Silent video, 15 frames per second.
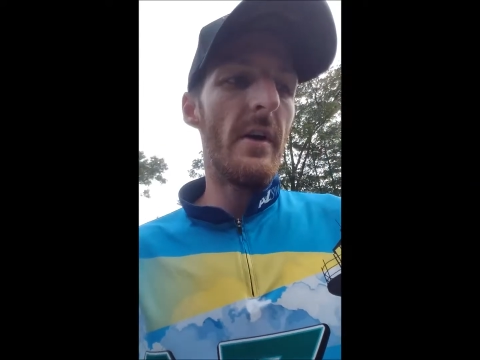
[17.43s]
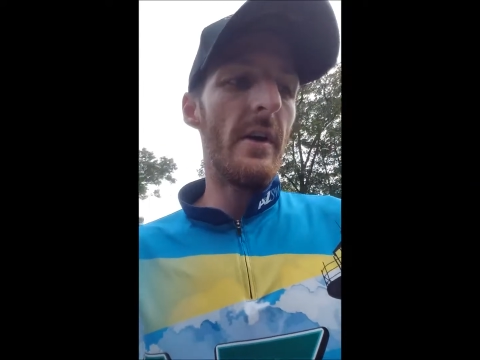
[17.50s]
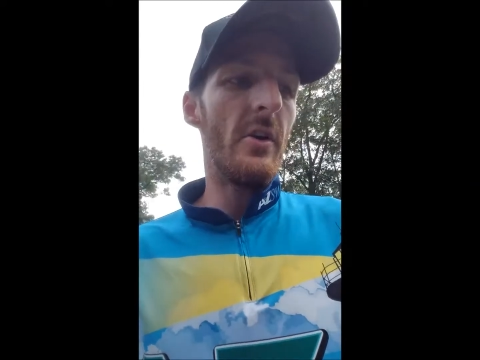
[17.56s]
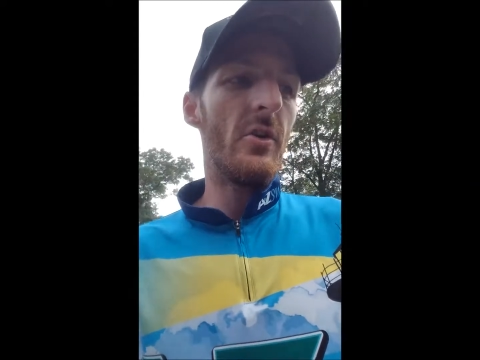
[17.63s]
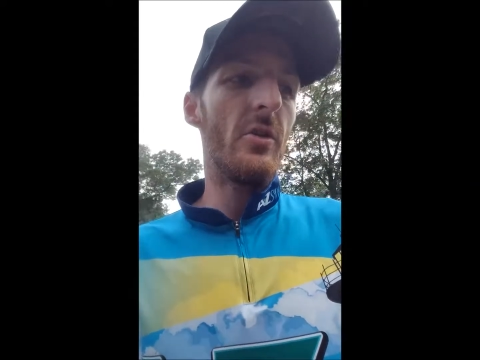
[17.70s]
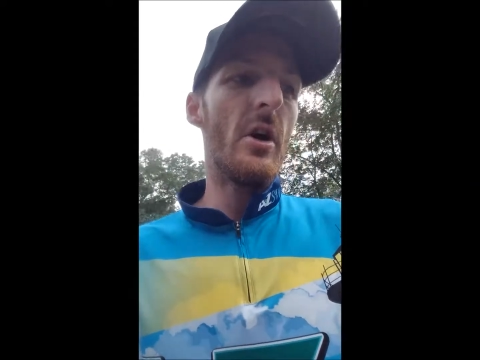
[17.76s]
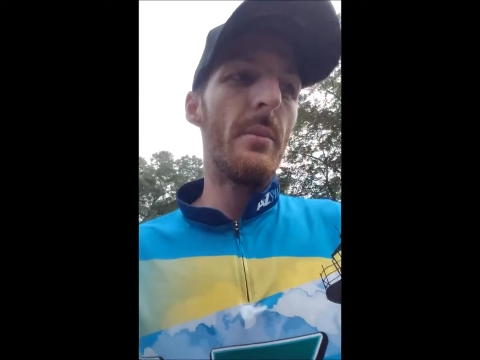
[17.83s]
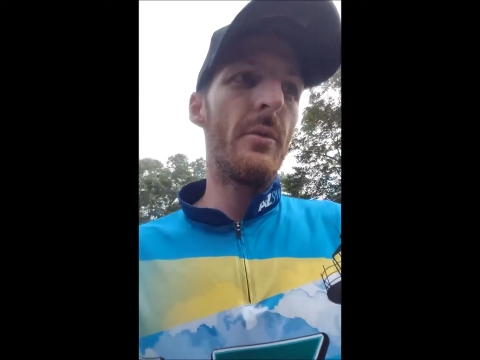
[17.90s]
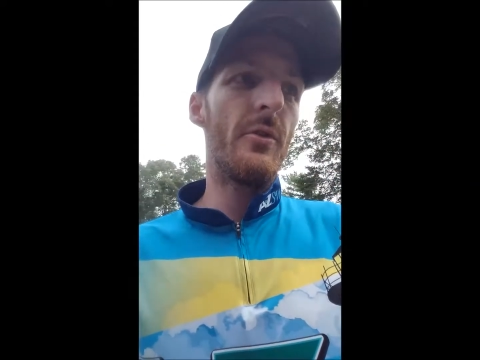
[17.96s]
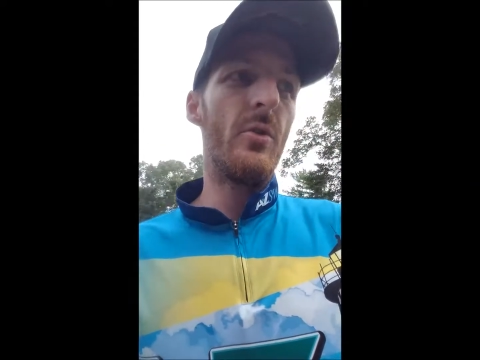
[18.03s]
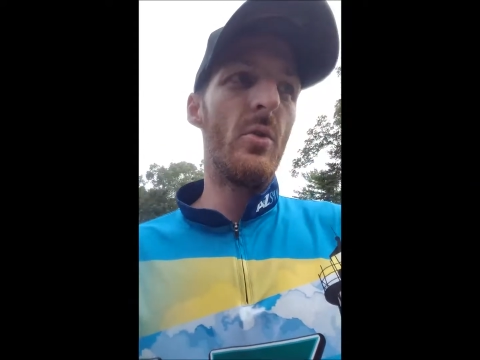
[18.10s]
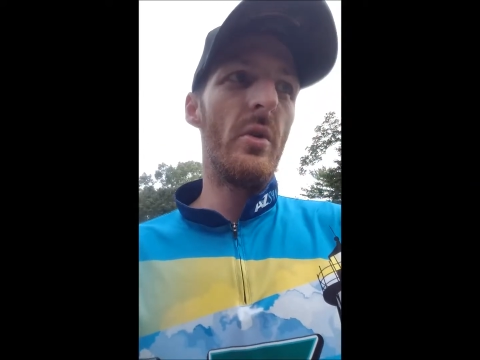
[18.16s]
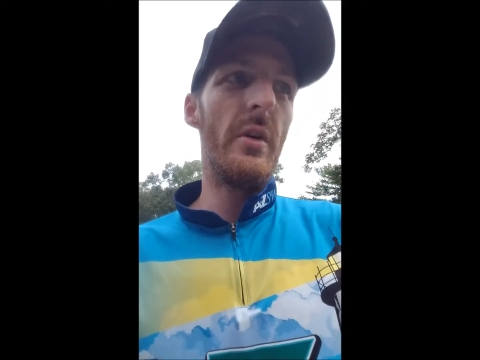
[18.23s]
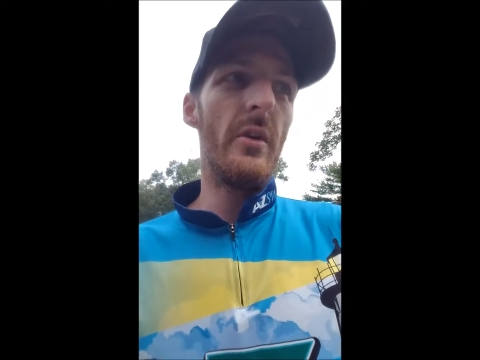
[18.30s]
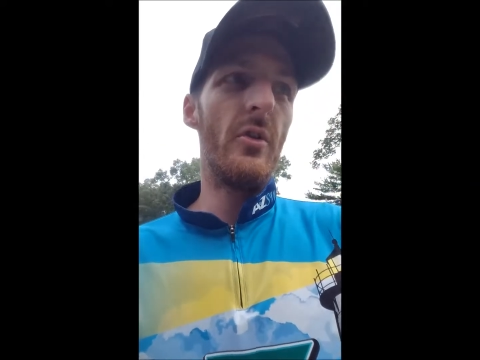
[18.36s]
Had a good
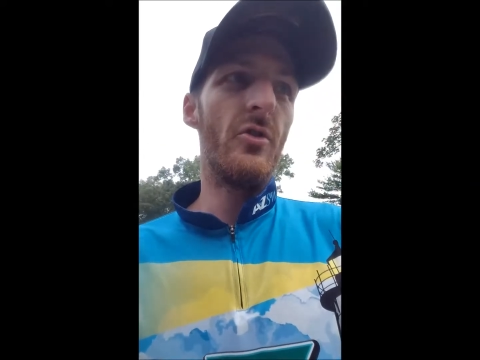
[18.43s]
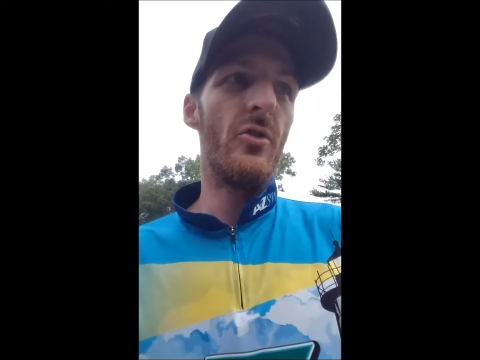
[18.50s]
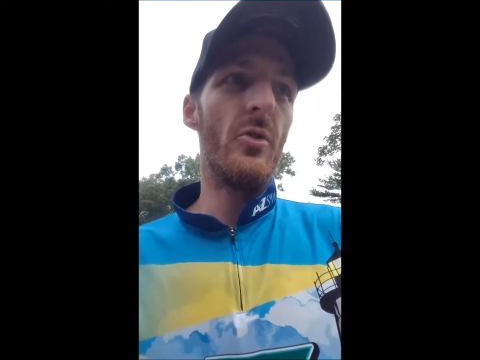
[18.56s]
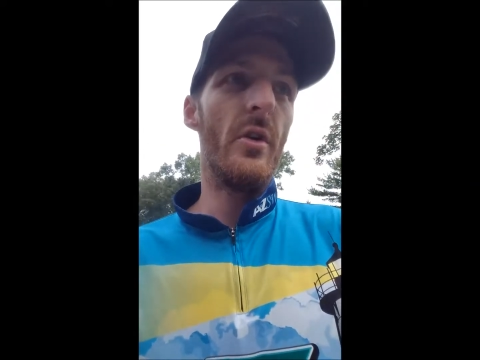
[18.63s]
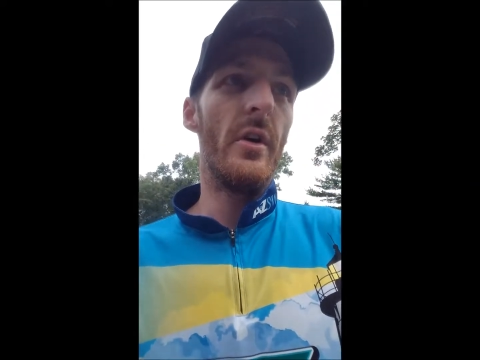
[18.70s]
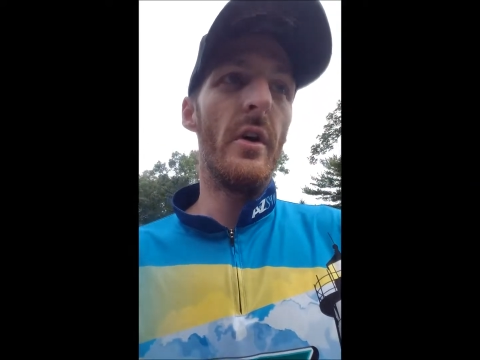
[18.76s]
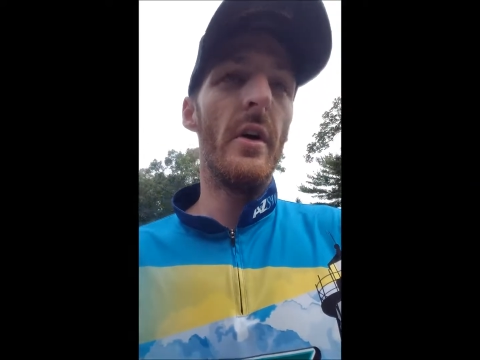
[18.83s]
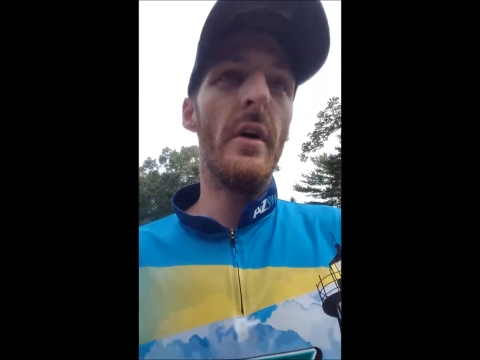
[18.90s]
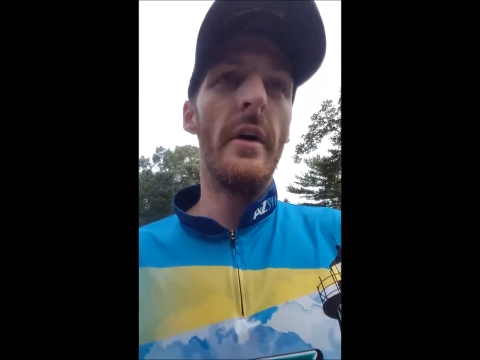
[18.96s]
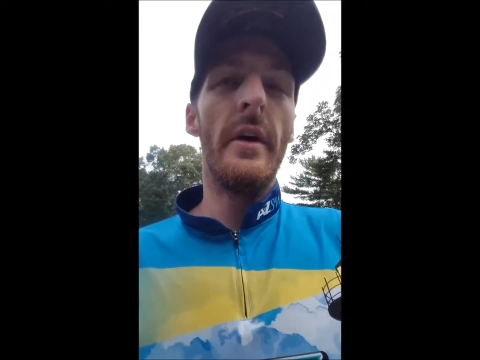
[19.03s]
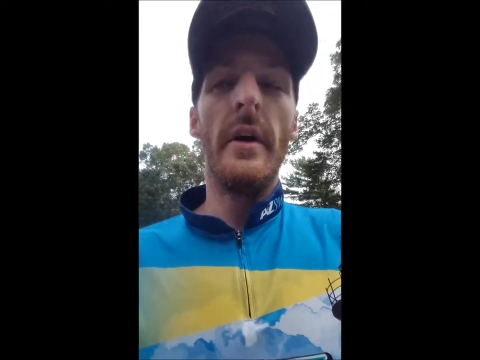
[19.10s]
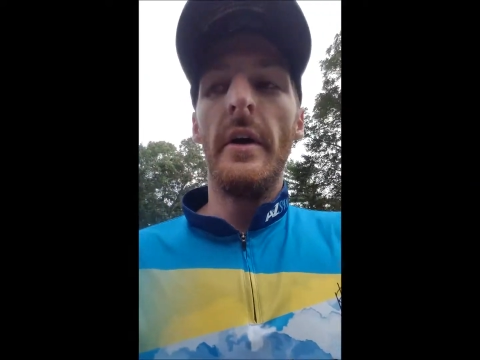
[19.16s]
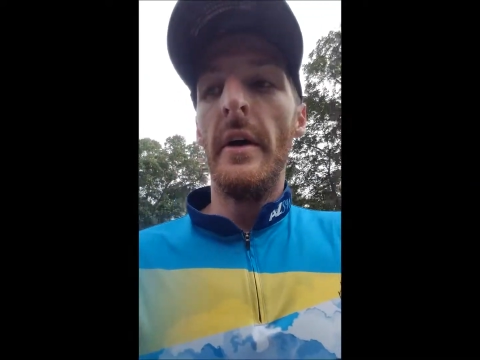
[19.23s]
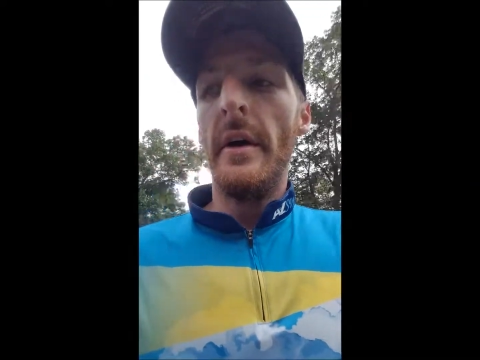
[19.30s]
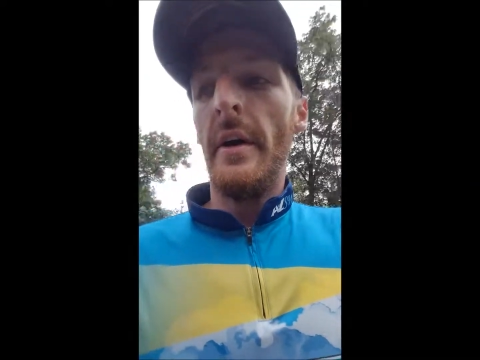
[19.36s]
opportunity to shoot a
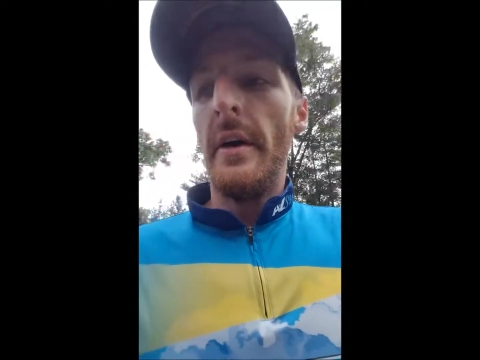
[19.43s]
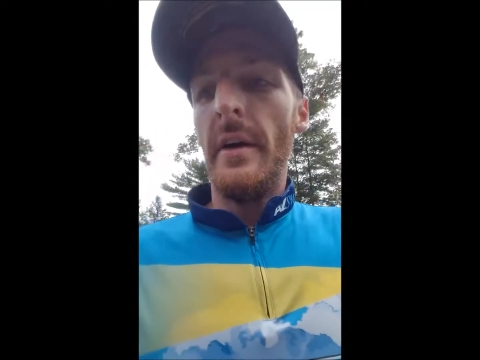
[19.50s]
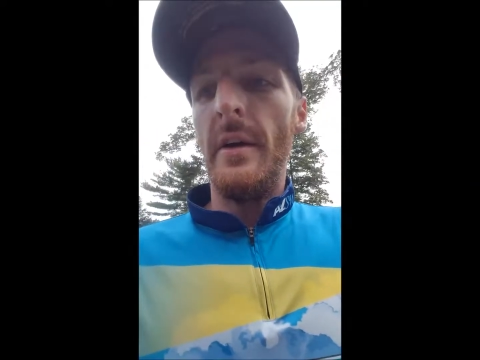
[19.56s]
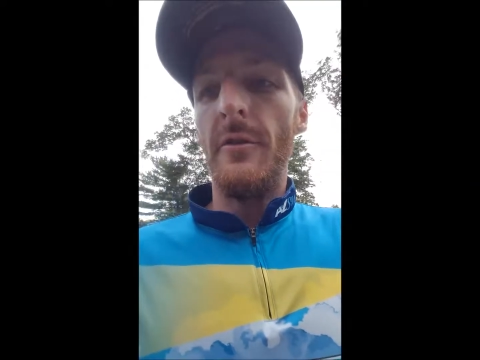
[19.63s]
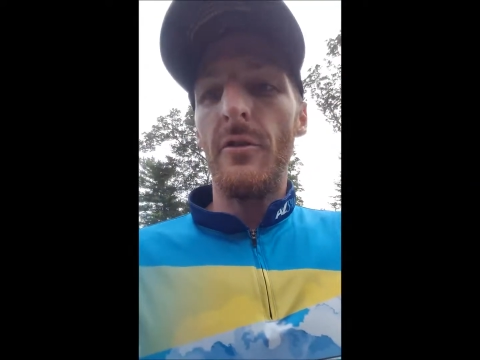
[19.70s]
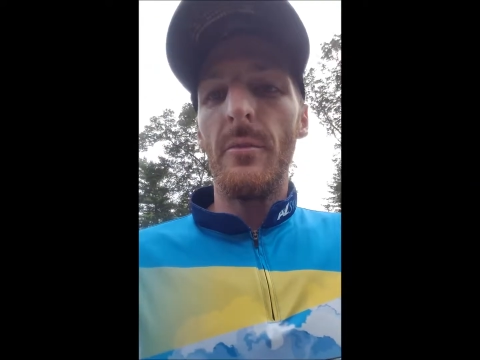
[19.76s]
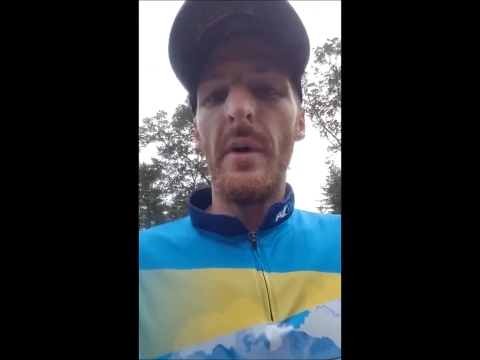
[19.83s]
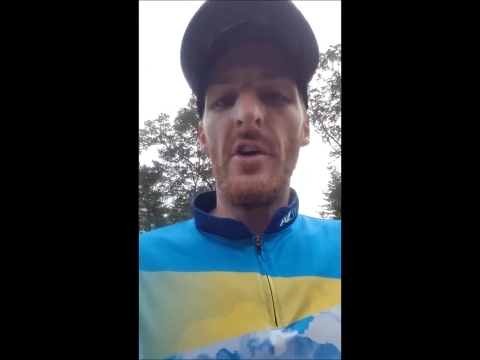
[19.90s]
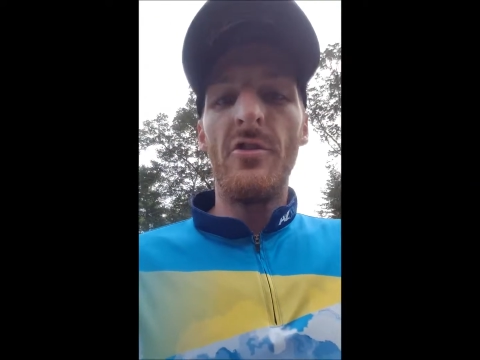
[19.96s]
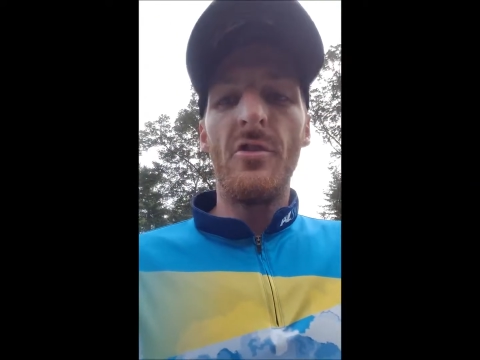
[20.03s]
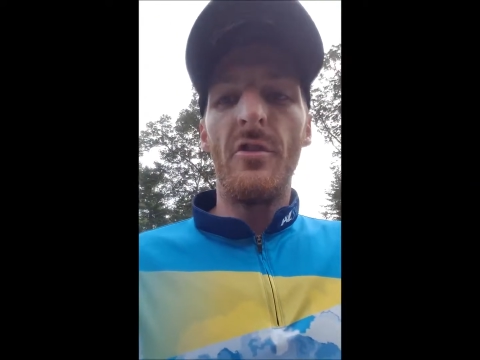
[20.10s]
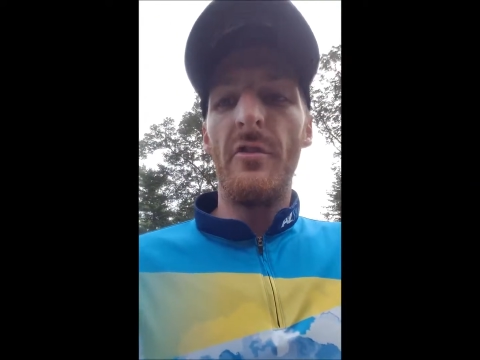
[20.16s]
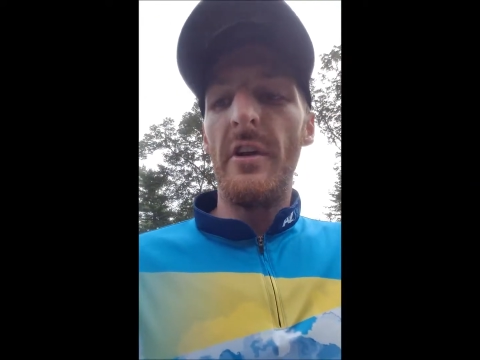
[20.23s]
informational